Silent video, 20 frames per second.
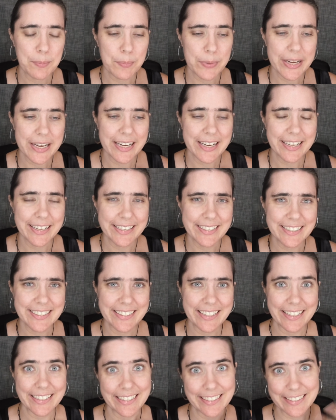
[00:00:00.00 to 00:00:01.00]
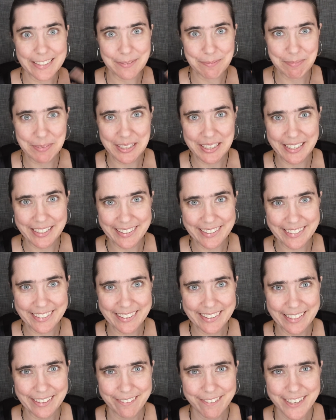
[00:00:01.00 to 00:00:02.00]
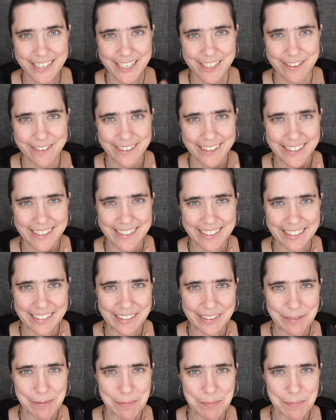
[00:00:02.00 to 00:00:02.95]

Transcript: But that doesn't mean that we shouldn't,